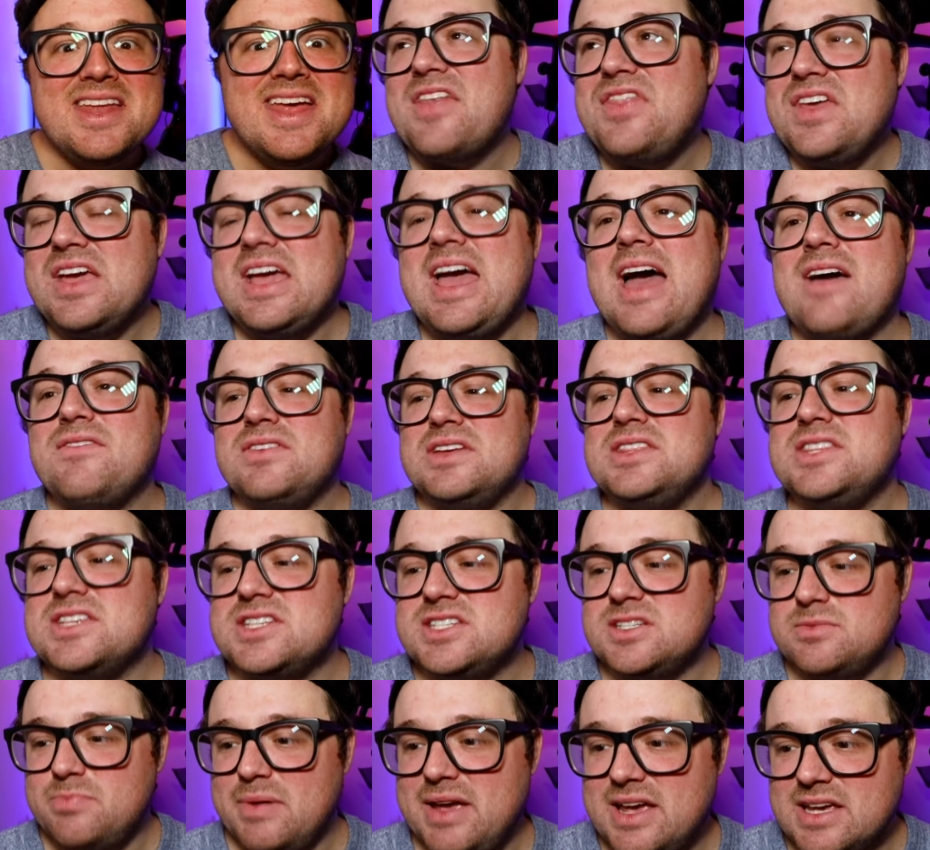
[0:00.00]
I think having the
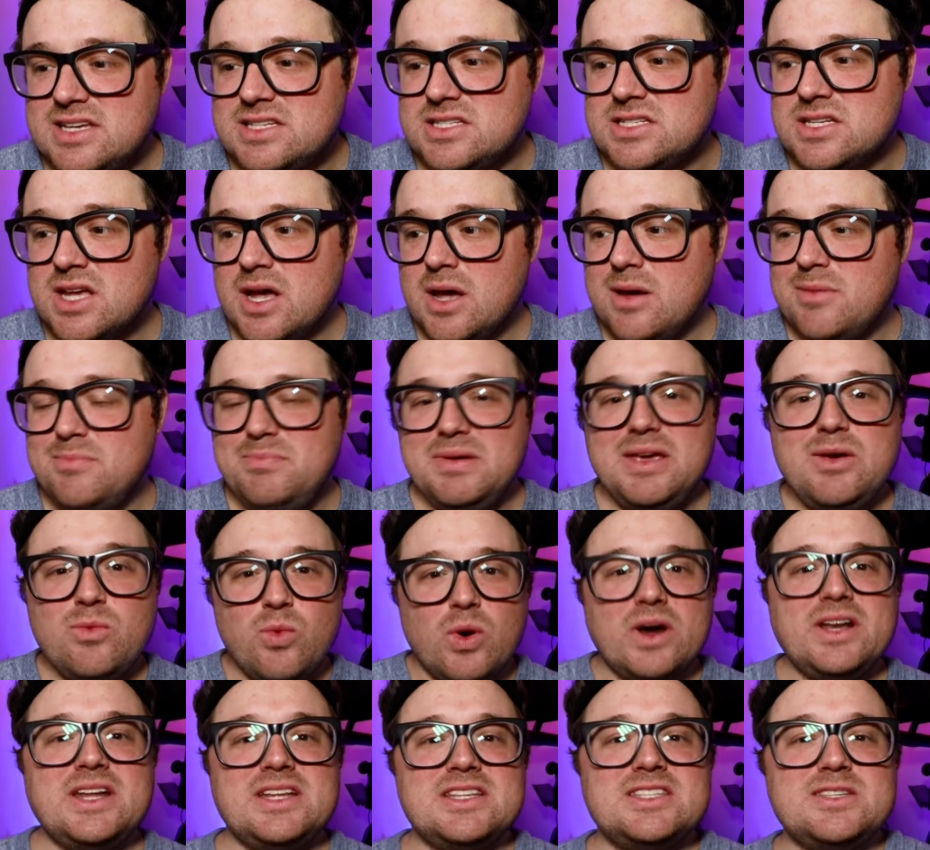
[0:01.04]
space be
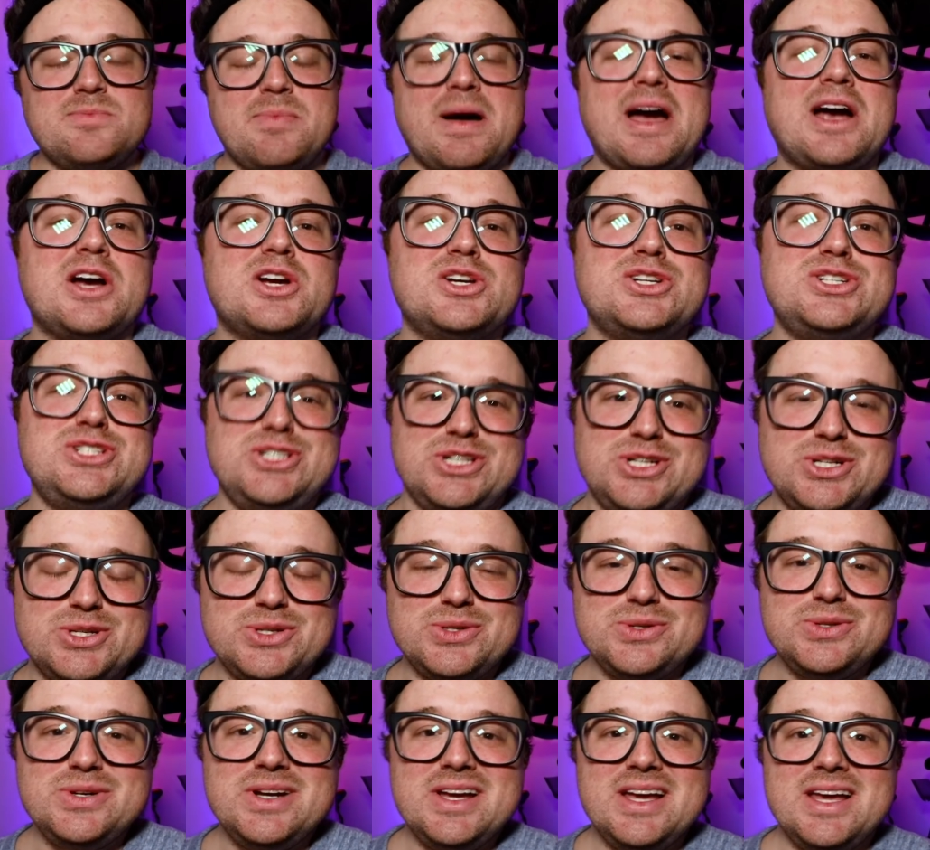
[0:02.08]
what inspires
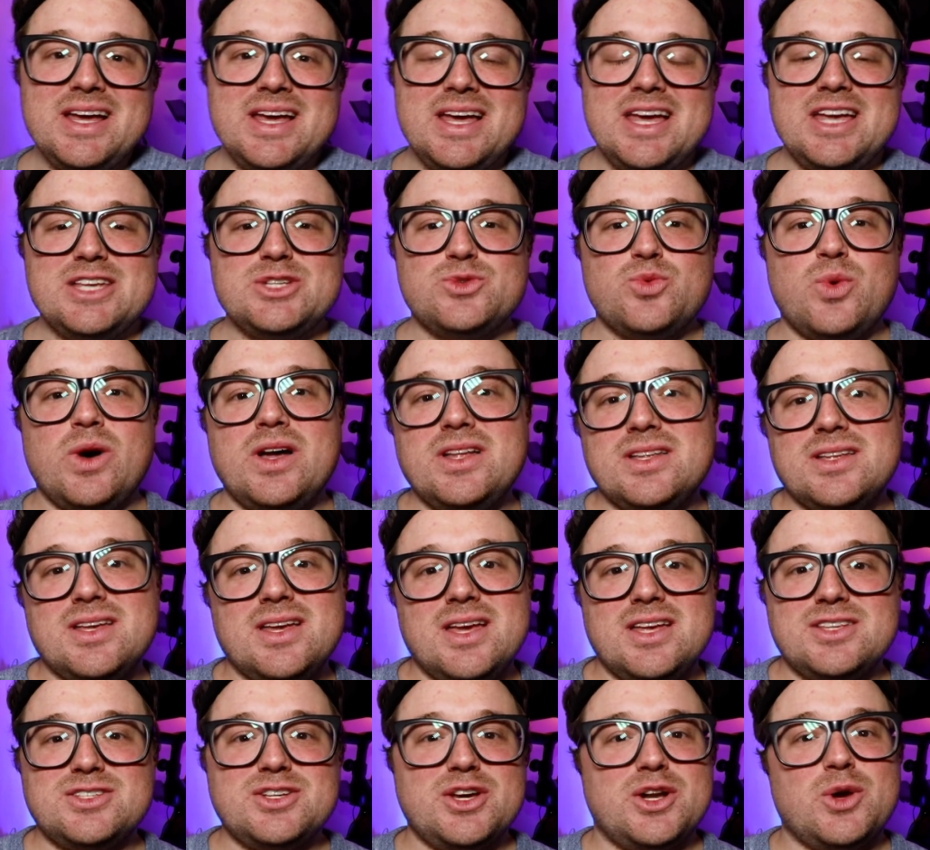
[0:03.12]
you is what
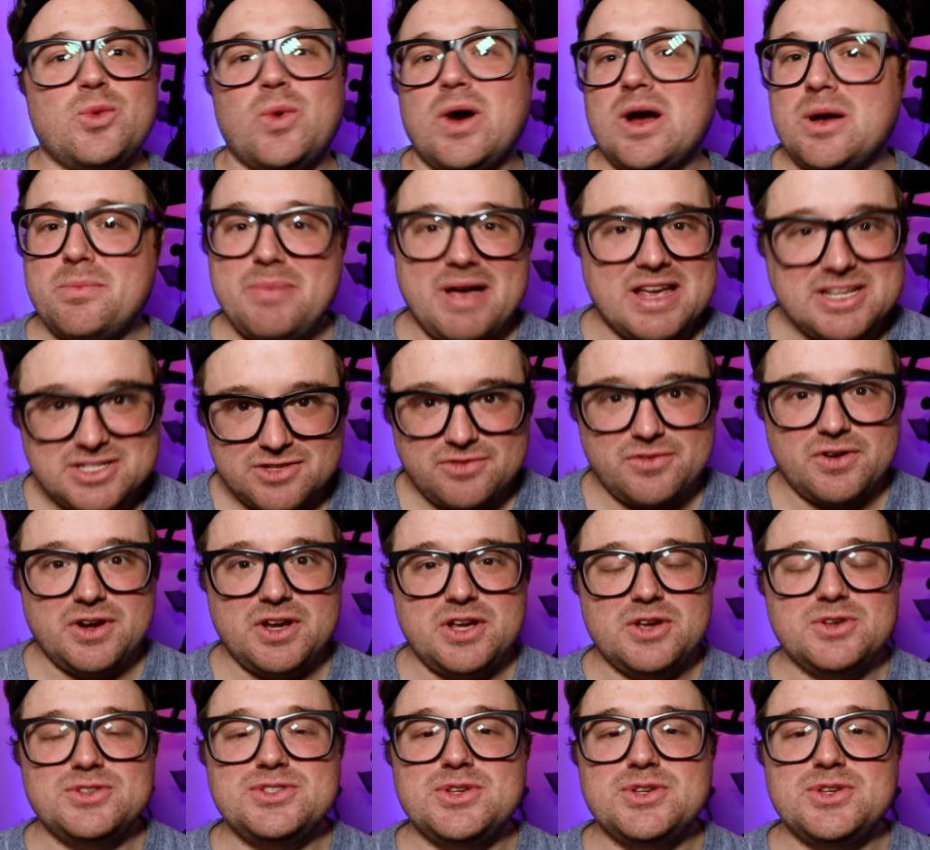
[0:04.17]
is gonna work best for you.